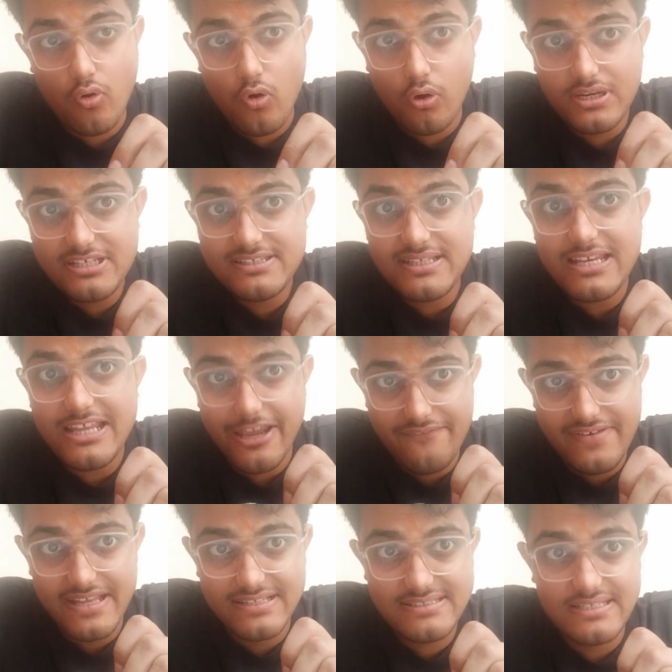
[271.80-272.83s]
original
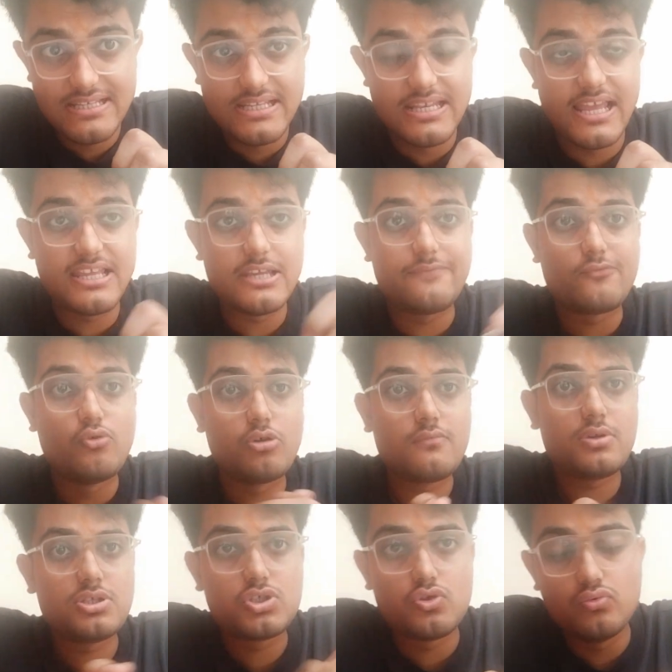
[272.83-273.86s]
evidence, like if court
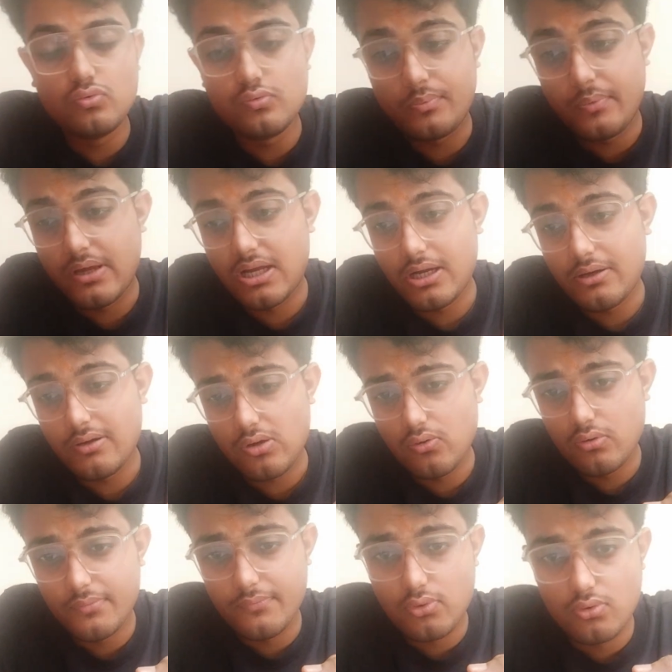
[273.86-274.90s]
wants to
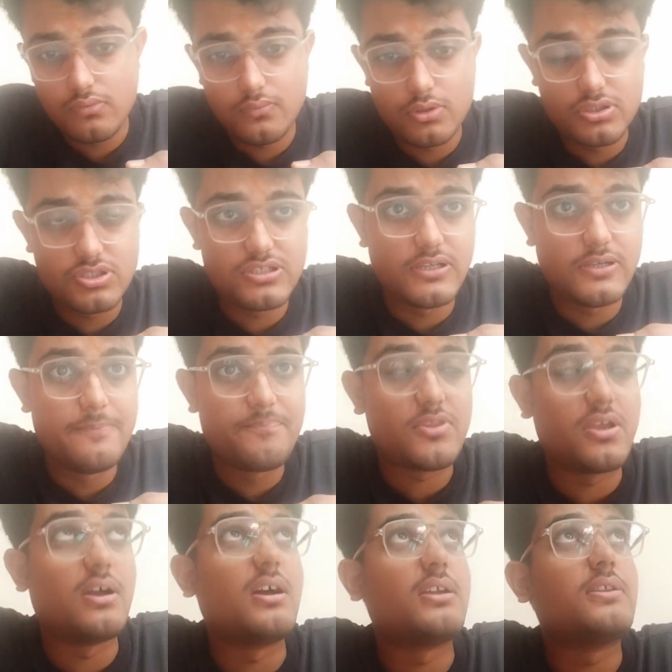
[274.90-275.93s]

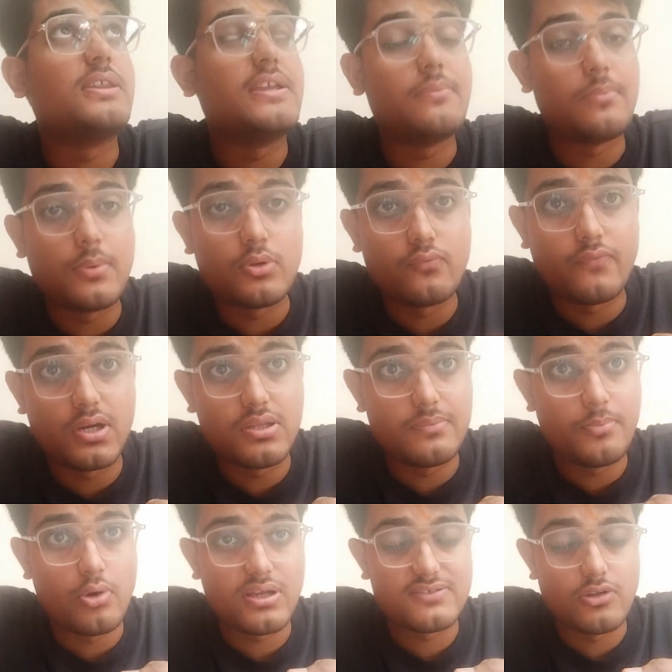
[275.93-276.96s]
the for
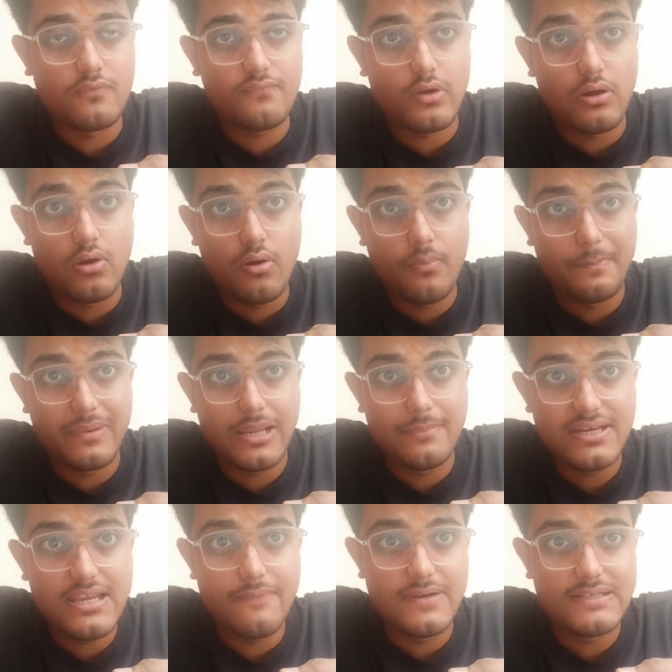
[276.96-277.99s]
production of
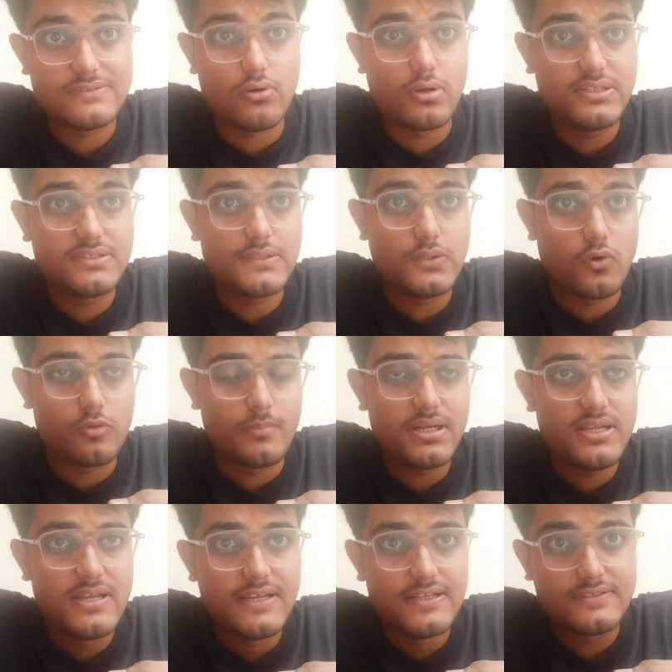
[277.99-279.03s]
primary evidence, original
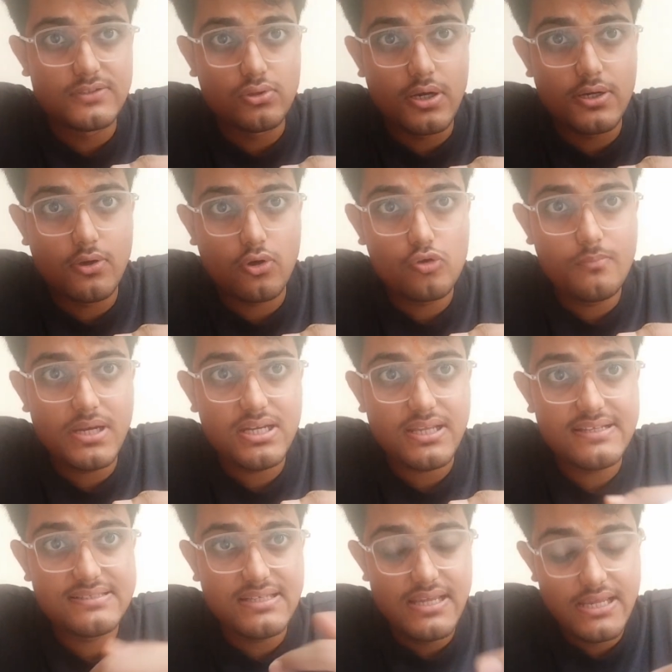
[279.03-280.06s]
document, so the document
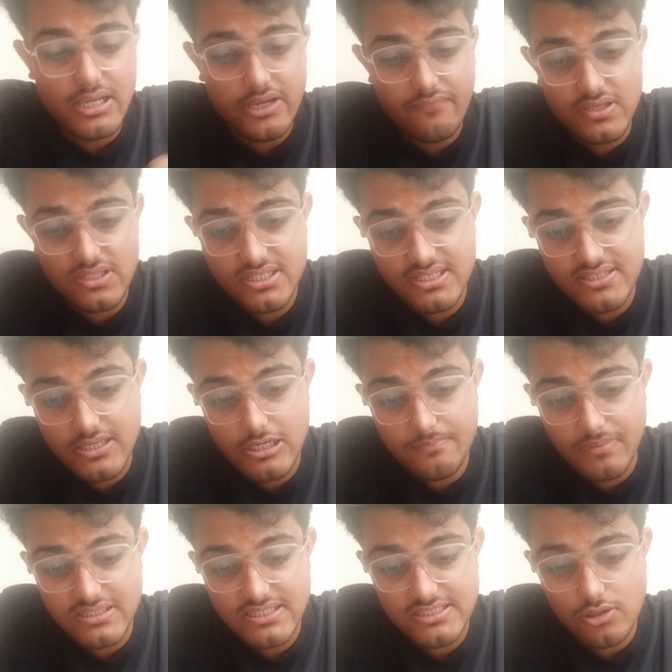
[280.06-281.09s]
is which is in
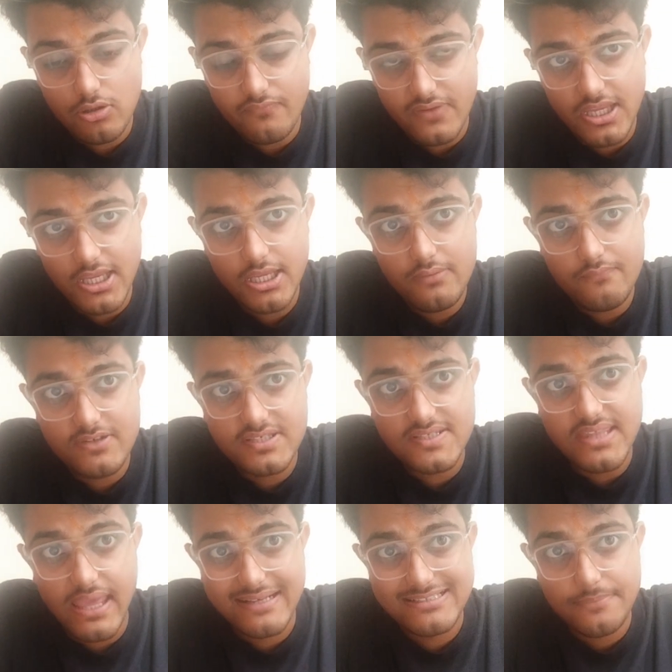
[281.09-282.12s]
possession of A, which
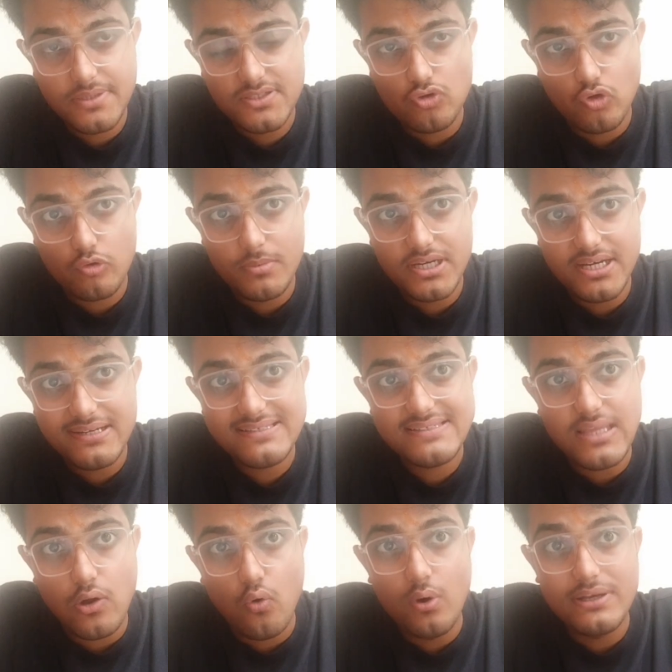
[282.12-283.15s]
is the acceptance document, it is
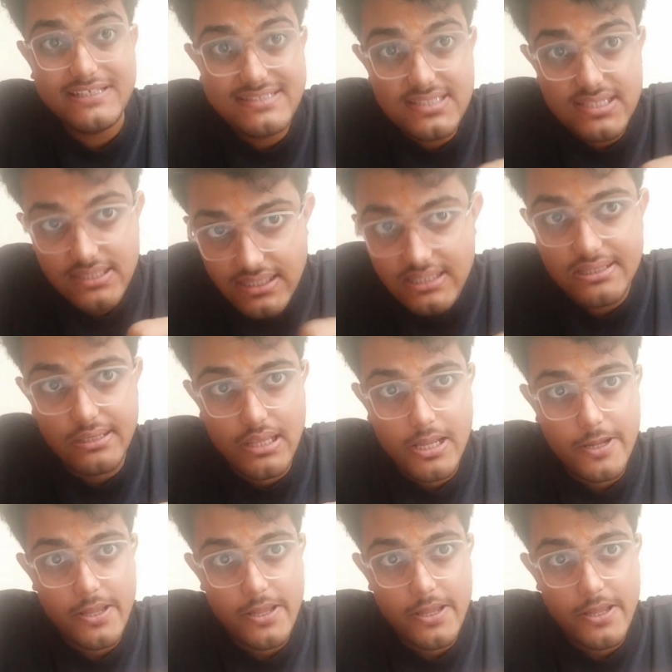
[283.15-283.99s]
the original